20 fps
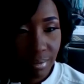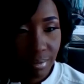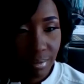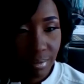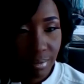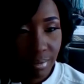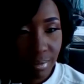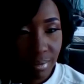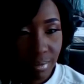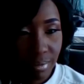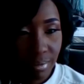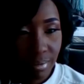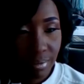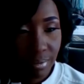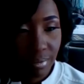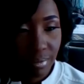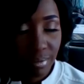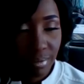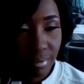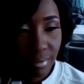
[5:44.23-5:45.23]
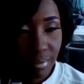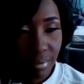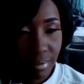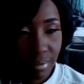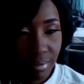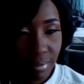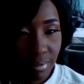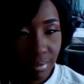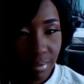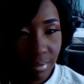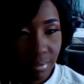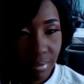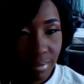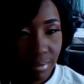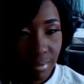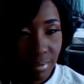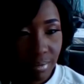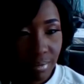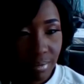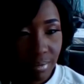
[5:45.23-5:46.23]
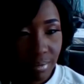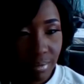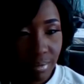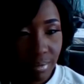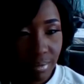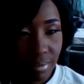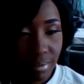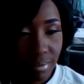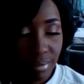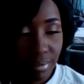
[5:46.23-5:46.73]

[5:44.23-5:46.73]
(silent)